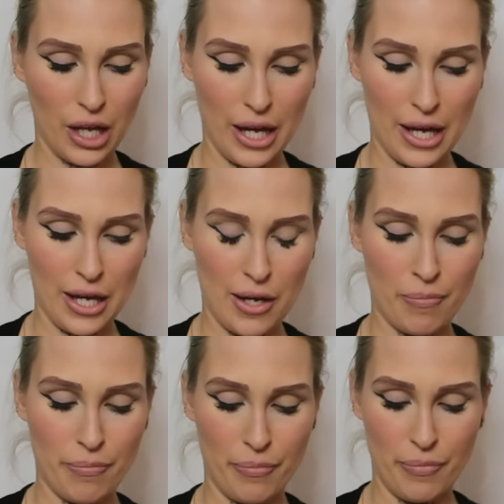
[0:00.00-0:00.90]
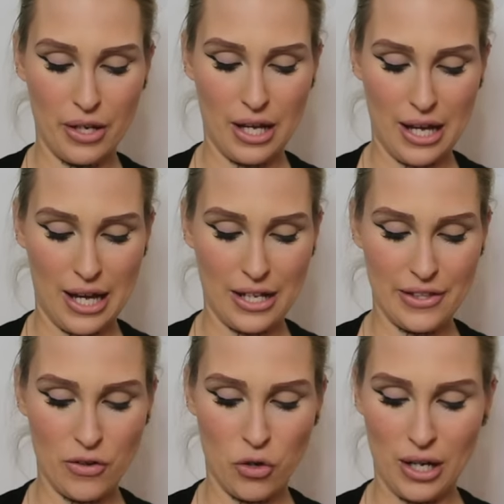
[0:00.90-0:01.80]

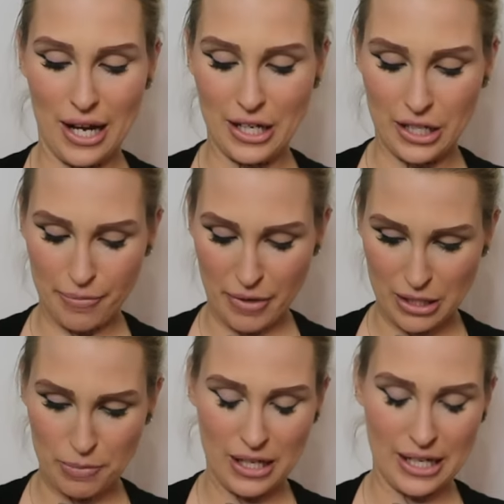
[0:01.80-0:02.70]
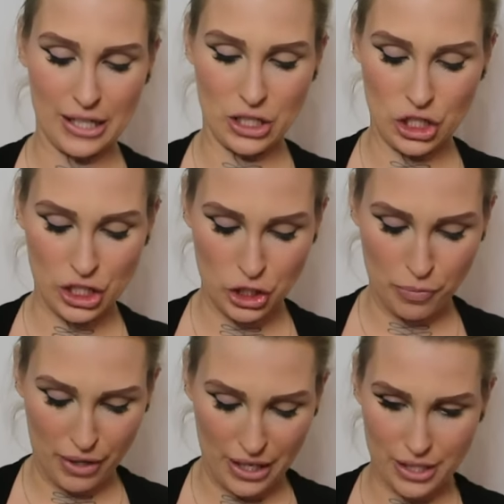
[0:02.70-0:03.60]
They're all like meant to be like
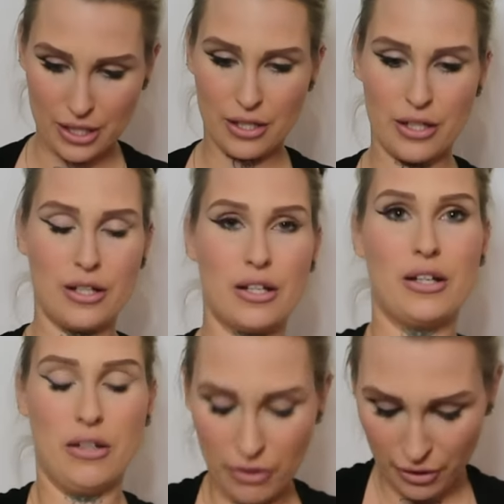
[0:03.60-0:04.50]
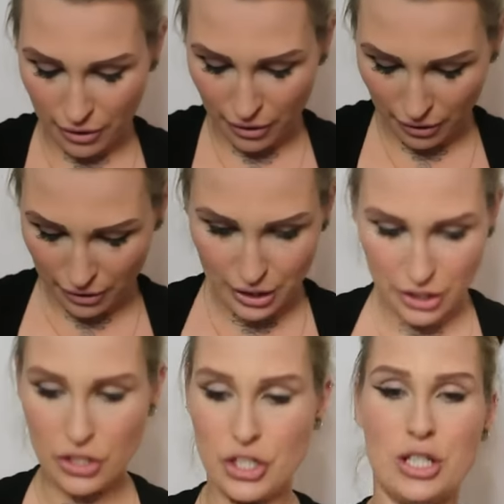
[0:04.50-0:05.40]
gingerbread. Ooh,
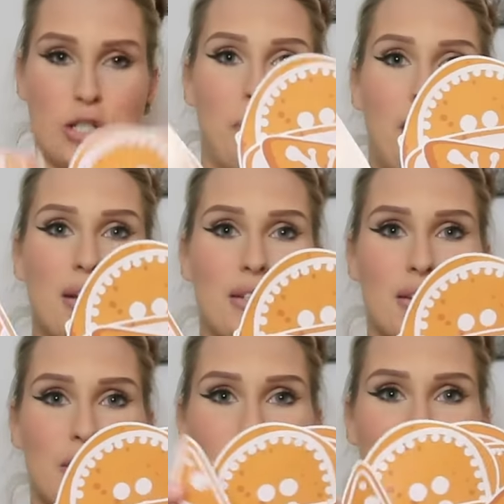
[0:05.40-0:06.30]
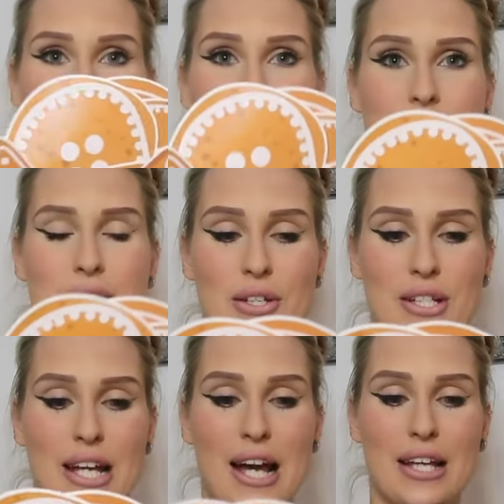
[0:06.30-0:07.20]
gingerbread cookies. So I was
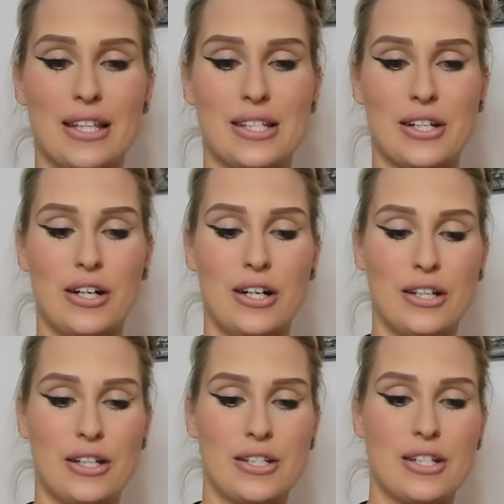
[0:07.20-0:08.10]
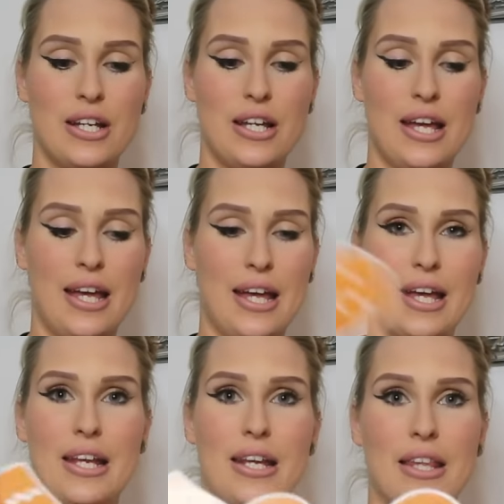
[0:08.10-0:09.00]
going to hang this garland
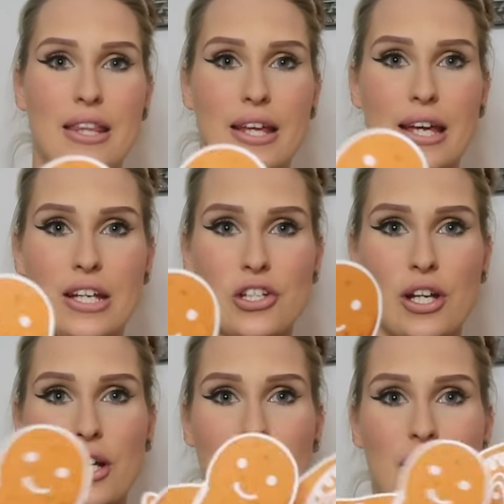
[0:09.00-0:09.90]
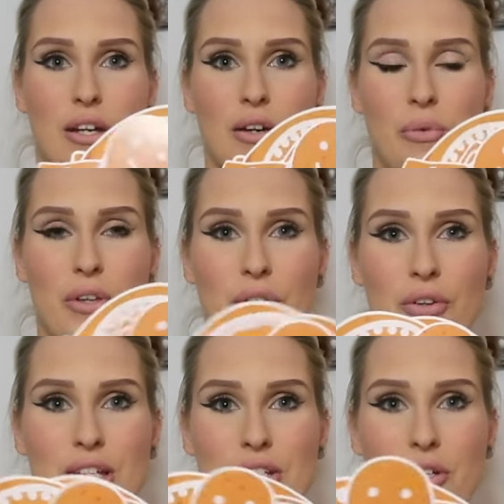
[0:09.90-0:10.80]
in the kitchen with all
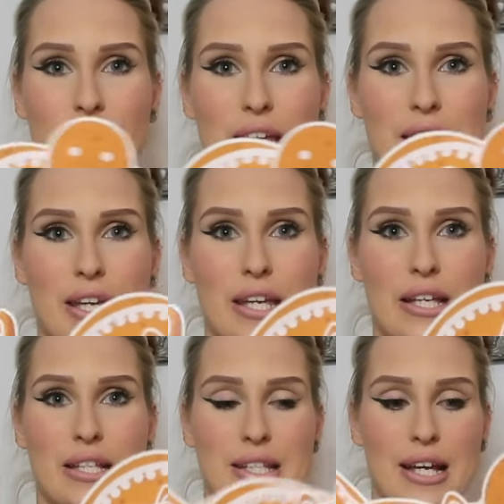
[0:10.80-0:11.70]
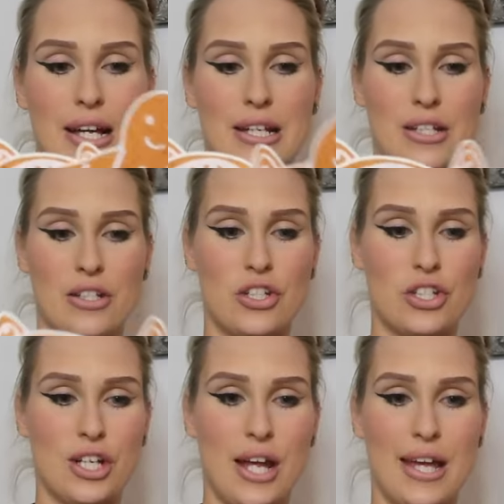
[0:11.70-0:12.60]
these cookies and
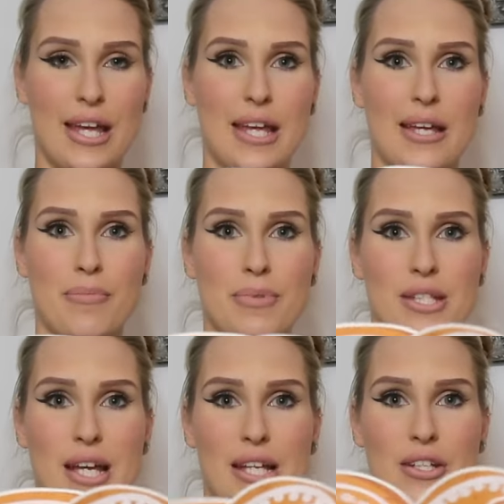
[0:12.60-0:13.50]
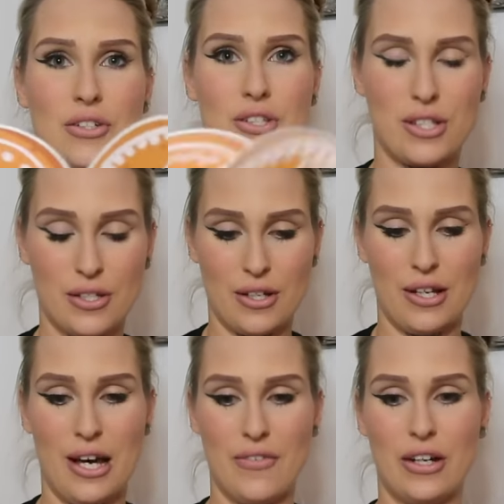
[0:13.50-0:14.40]
shapes, and just
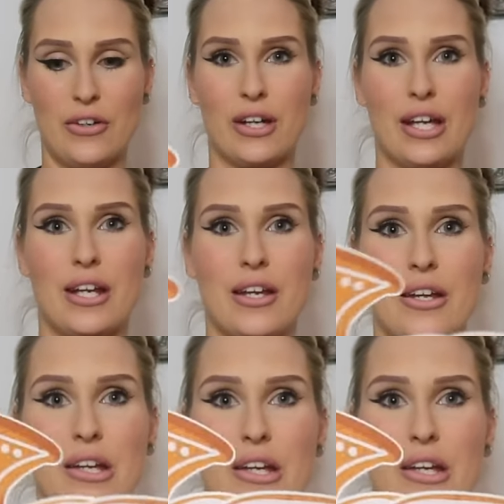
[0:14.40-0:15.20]
have it looking